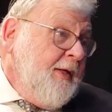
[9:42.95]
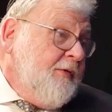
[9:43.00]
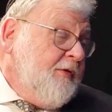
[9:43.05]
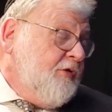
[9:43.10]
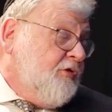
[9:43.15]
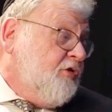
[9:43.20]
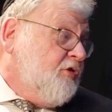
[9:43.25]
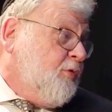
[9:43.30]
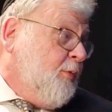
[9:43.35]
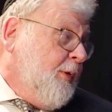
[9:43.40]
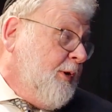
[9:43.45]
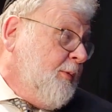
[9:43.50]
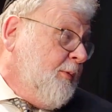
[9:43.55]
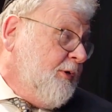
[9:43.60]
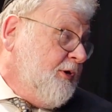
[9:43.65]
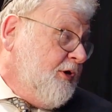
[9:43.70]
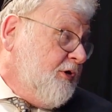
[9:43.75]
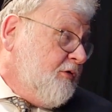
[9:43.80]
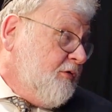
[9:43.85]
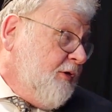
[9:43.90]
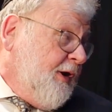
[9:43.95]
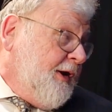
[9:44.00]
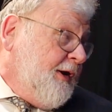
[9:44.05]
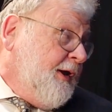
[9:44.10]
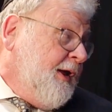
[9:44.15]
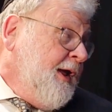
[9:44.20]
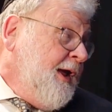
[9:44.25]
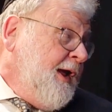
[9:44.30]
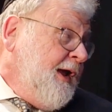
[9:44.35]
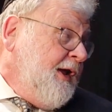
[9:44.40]
This is 21 years later.
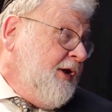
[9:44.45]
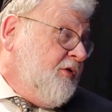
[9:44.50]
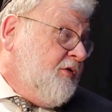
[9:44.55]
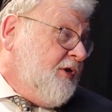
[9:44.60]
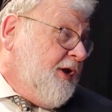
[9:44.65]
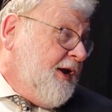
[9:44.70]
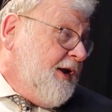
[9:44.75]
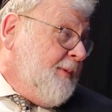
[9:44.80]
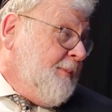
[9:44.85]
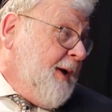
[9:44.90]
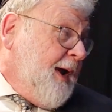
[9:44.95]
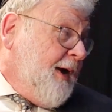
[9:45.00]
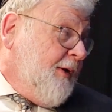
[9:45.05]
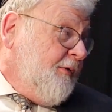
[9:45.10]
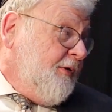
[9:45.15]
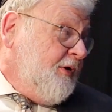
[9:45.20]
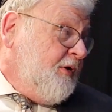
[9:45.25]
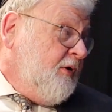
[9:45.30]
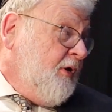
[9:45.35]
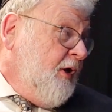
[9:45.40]
He's getting married.